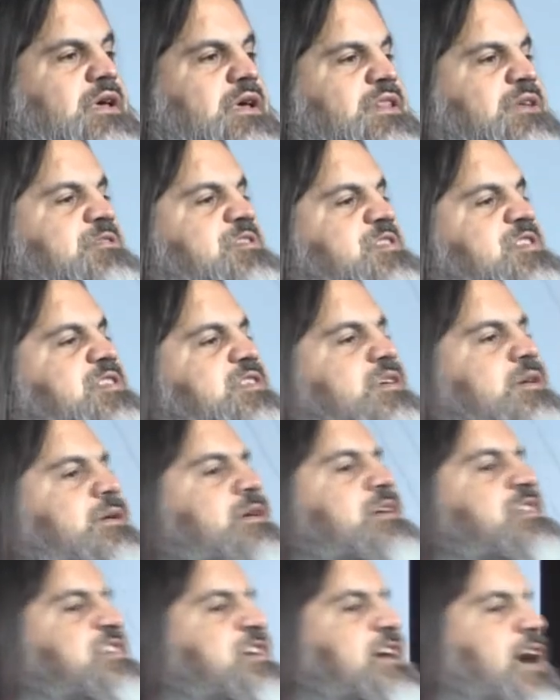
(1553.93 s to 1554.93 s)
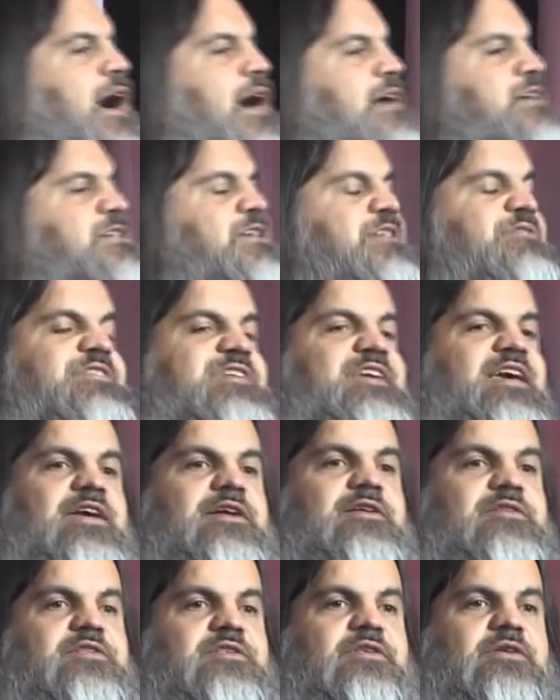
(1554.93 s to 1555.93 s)
There's serious cognitive
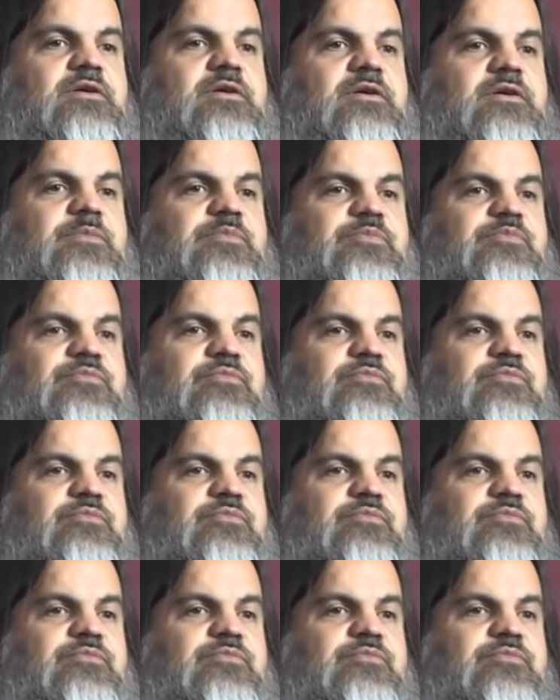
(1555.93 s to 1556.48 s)
gains here.